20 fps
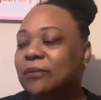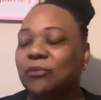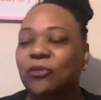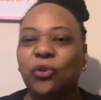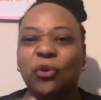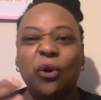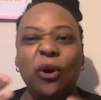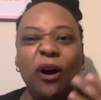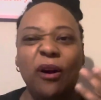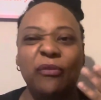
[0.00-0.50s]

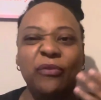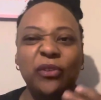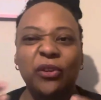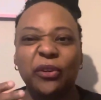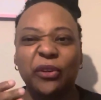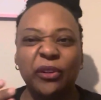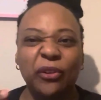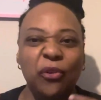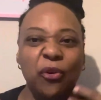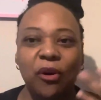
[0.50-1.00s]
throw off
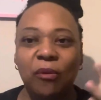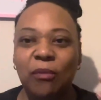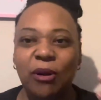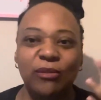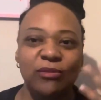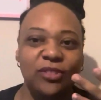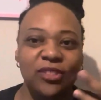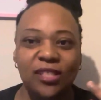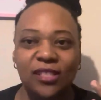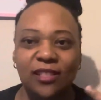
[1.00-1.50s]
your
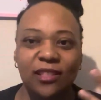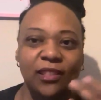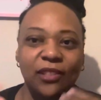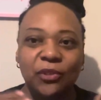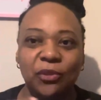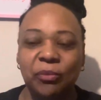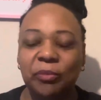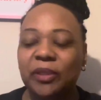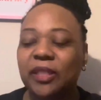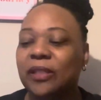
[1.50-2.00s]
hormones just a
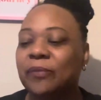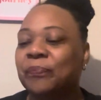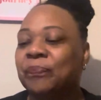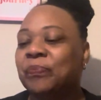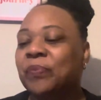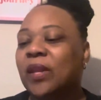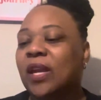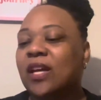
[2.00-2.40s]
little bit.